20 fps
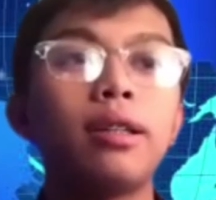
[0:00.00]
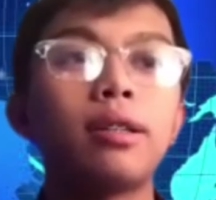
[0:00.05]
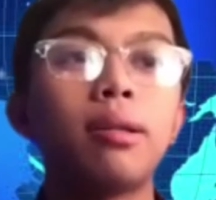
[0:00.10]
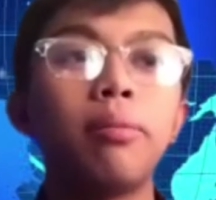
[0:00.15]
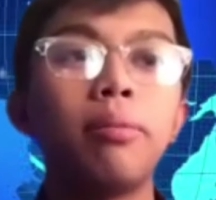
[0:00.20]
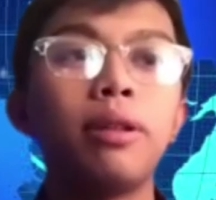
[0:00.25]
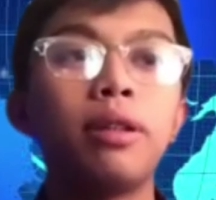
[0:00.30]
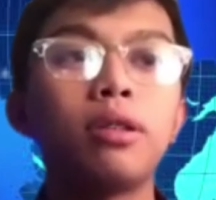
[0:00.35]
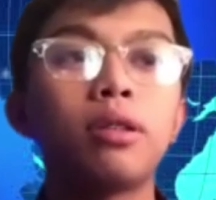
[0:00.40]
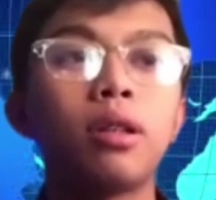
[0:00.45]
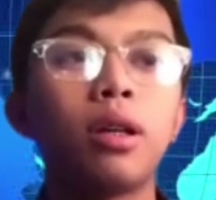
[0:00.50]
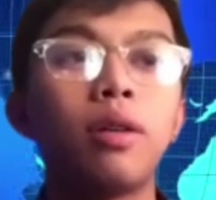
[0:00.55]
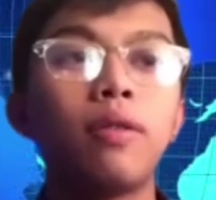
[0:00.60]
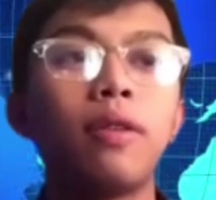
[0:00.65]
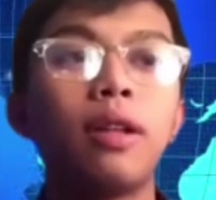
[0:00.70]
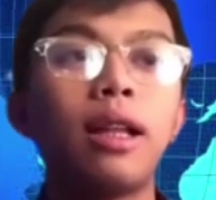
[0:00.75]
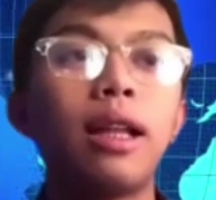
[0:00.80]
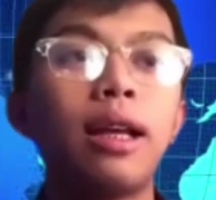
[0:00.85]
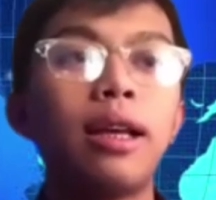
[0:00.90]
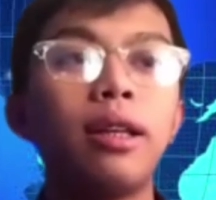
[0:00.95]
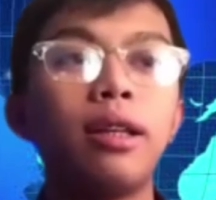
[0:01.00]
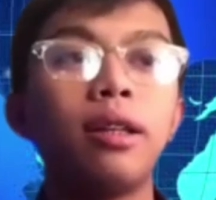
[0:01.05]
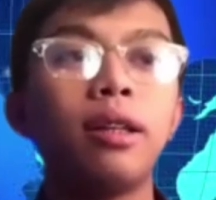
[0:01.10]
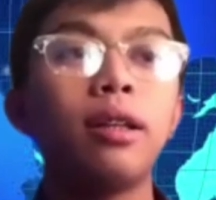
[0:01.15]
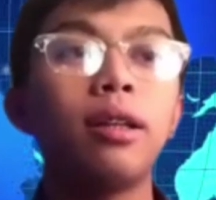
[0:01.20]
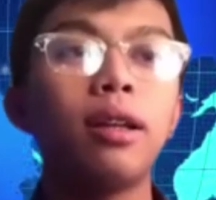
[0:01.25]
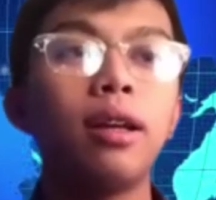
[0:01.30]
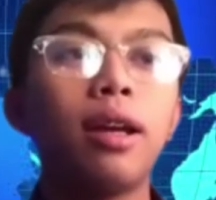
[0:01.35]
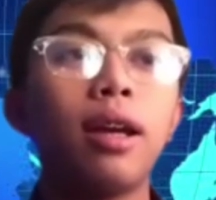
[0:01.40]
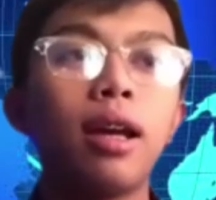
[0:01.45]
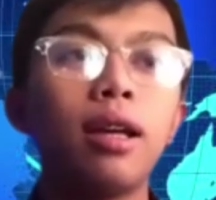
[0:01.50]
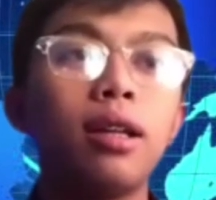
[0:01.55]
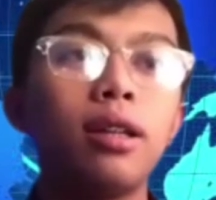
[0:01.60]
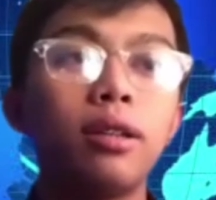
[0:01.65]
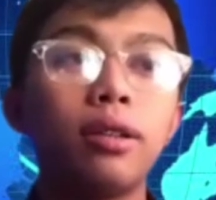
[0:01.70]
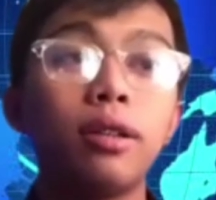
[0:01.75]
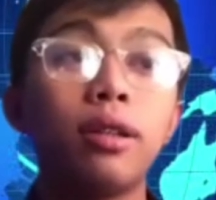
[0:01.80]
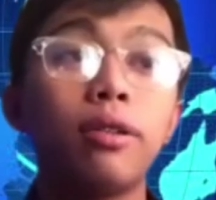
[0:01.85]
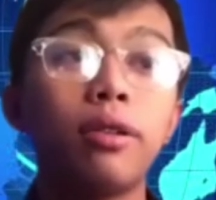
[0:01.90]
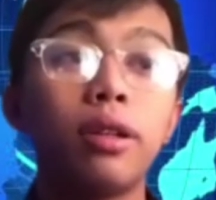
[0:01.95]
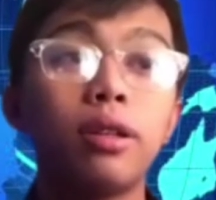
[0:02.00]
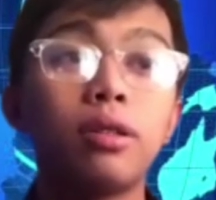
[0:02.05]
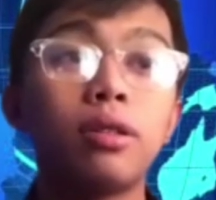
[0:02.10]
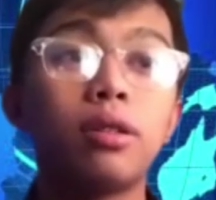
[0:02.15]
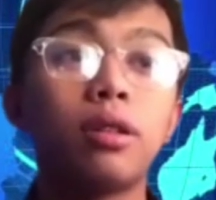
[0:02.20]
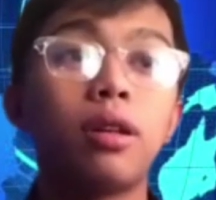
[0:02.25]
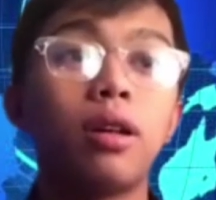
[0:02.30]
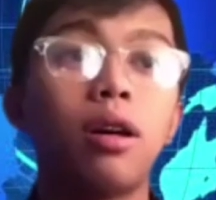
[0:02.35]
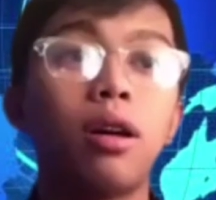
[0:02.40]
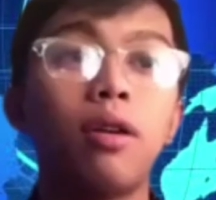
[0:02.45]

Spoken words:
is a means of aligning an interest